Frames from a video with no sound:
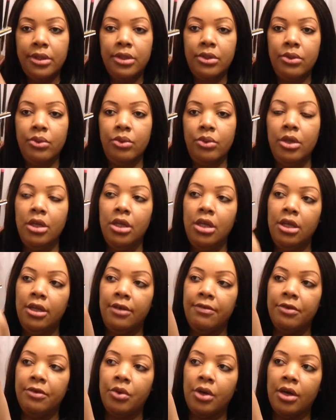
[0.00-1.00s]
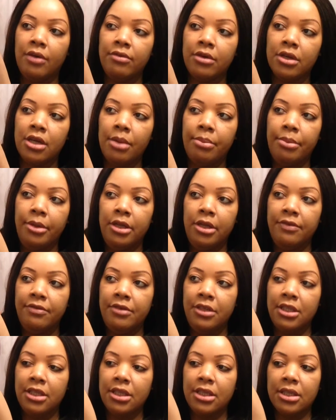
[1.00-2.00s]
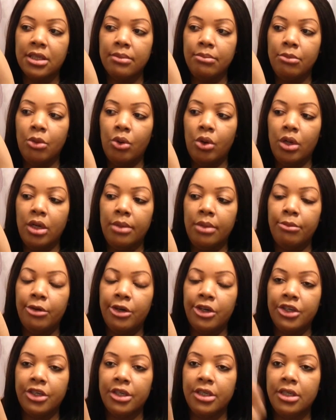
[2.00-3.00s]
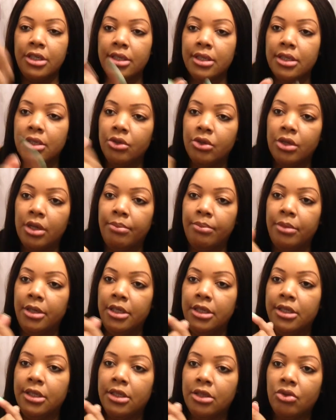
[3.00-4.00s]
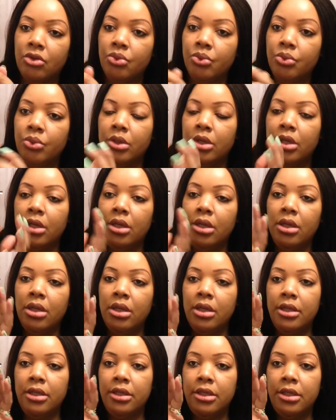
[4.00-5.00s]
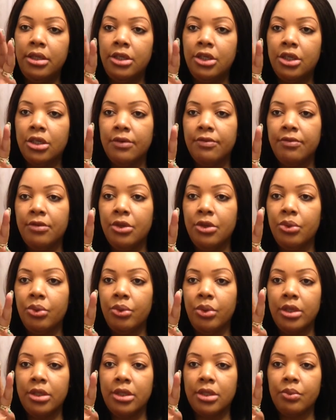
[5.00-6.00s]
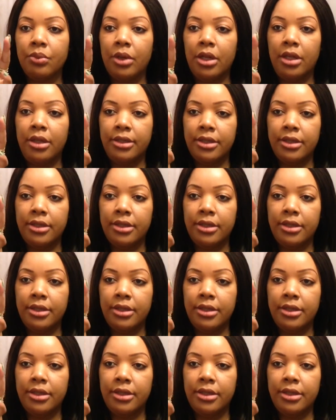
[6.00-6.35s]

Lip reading: So if you have a couple of the smaller brushes, you can place 2 in each of the hole as well.